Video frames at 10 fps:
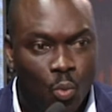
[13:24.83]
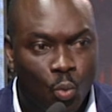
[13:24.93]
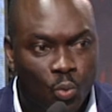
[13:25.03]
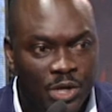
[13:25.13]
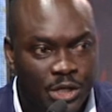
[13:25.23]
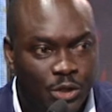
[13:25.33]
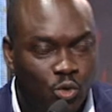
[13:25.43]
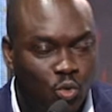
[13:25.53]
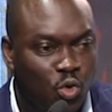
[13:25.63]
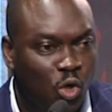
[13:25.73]
We
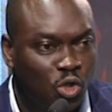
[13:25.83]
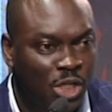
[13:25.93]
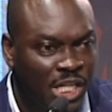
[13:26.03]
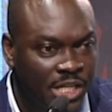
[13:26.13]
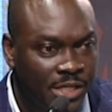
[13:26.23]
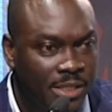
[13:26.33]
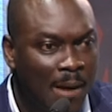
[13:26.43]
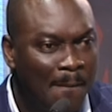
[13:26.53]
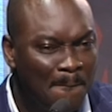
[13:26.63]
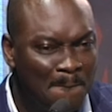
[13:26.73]
do not need
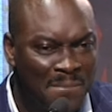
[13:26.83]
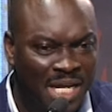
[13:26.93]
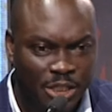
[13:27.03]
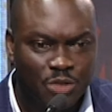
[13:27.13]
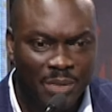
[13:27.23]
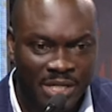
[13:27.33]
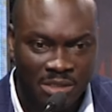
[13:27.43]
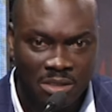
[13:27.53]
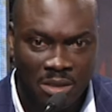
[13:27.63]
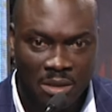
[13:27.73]

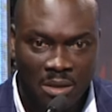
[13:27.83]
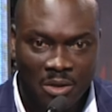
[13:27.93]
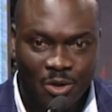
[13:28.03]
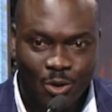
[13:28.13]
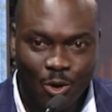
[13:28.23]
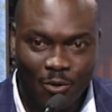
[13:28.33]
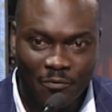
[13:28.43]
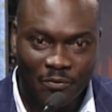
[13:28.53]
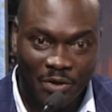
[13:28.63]
management of